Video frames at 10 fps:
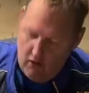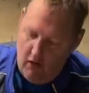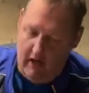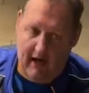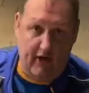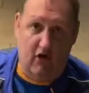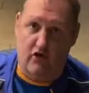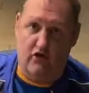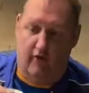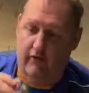I like hot
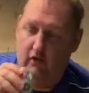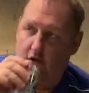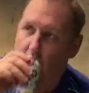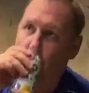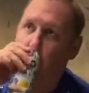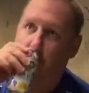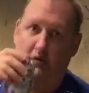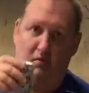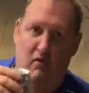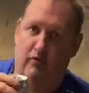stuff.
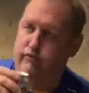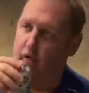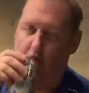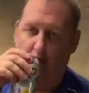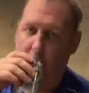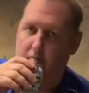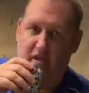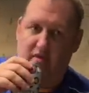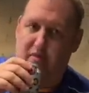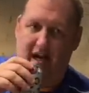But buff. Bit
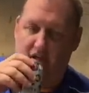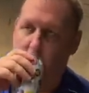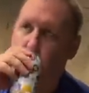of spice.